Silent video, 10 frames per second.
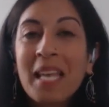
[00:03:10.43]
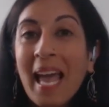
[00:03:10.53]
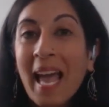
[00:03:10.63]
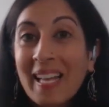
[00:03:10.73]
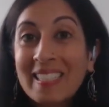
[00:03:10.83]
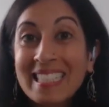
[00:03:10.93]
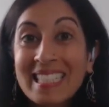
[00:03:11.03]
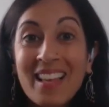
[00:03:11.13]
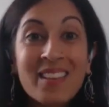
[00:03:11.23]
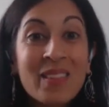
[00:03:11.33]

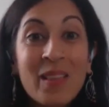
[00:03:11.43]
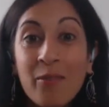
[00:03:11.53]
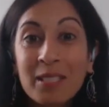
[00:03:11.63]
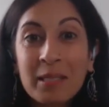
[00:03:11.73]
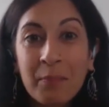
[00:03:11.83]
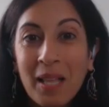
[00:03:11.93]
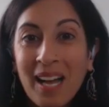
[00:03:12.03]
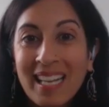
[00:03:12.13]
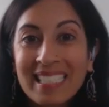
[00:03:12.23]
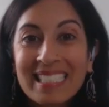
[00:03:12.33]
Hence, love is
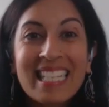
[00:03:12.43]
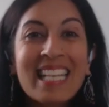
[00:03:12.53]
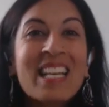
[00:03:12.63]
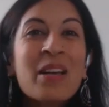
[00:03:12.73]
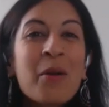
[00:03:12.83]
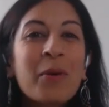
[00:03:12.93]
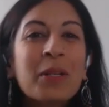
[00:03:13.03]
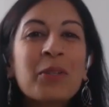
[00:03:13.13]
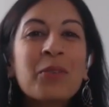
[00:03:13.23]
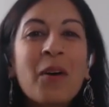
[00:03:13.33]
blind.
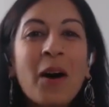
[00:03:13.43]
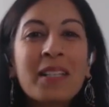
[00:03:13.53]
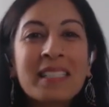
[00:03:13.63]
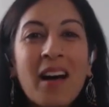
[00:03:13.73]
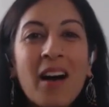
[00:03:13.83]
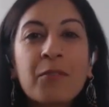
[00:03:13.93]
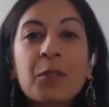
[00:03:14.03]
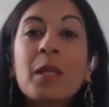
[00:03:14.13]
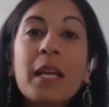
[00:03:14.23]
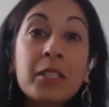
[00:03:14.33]
When you fall in love,
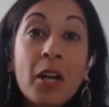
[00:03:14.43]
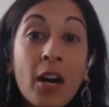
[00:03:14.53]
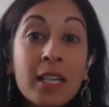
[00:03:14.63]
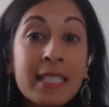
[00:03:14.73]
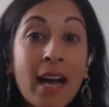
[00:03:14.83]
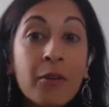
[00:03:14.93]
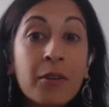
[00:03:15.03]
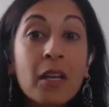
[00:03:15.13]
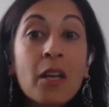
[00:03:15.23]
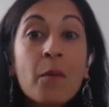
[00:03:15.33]
you let your guard
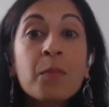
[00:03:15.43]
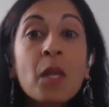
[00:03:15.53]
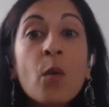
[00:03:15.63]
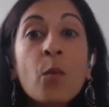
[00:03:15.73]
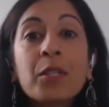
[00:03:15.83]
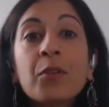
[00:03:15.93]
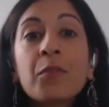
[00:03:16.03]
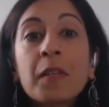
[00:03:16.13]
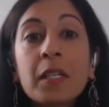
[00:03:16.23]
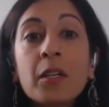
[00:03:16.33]
down. When you
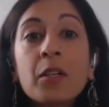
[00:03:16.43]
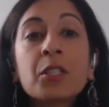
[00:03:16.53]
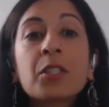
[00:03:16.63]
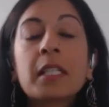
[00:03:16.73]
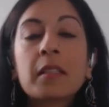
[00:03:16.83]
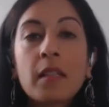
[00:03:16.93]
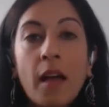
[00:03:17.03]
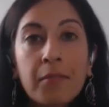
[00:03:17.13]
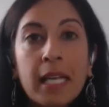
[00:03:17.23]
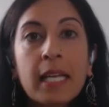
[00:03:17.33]
feel you're in a
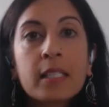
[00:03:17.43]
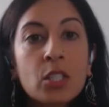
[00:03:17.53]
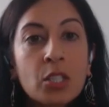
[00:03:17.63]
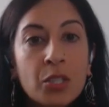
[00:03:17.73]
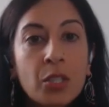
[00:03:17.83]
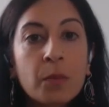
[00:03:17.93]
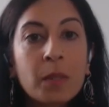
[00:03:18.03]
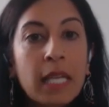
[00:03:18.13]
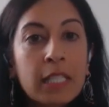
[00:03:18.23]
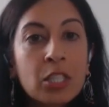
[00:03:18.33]
loving, secure
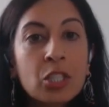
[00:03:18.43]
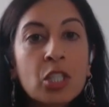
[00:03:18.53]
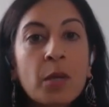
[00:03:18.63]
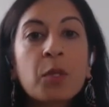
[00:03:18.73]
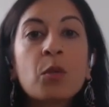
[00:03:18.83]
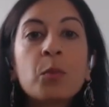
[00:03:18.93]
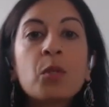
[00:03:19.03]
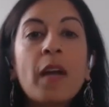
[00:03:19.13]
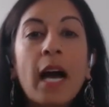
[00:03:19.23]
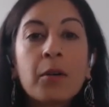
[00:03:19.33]
relationship, you
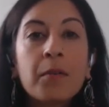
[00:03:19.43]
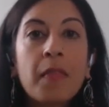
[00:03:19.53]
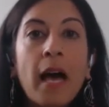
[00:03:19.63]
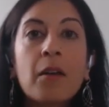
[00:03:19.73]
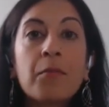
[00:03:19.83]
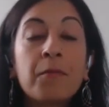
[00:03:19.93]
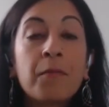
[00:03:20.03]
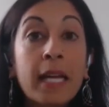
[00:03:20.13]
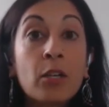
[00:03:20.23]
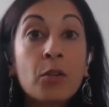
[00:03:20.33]
move out of that
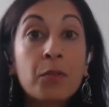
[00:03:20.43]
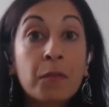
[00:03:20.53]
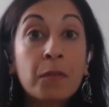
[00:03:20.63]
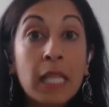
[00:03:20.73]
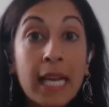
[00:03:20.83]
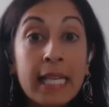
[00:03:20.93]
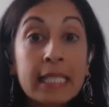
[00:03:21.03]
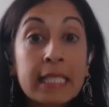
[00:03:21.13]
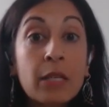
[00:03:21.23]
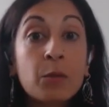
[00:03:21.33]
fight or
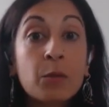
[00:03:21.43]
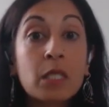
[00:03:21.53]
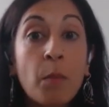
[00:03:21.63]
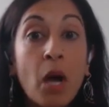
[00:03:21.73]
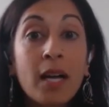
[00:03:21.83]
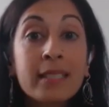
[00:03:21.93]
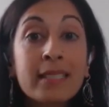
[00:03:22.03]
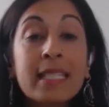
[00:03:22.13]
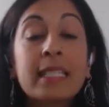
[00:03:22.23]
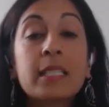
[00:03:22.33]
flight
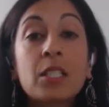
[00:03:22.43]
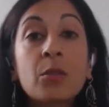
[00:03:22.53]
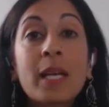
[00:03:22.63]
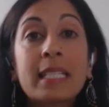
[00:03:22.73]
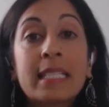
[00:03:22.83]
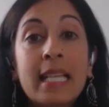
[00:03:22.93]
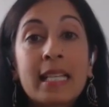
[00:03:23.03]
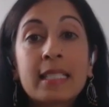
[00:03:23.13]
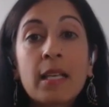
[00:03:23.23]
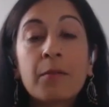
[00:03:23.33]
response into a
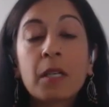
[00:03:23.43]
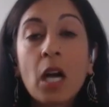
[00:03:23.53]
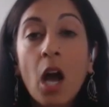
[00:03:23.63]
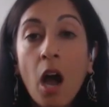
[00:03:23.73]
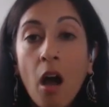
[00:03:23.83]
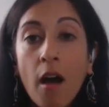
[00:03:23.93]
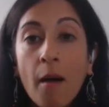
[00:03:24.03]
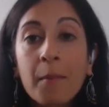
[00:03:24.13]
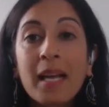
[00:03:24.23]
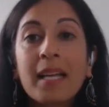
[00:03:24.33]
sense of
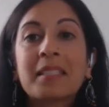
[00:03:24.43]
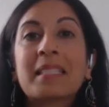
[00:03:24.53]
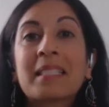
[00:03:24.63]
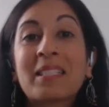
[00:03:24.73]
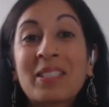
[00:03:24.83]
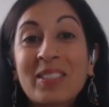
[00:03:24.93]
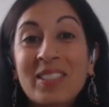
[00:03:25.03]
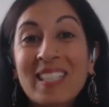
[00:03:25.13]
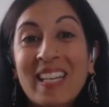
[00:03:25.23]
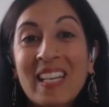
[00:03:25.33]
calm and
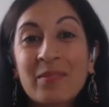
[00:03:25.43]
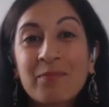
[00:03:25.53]
security.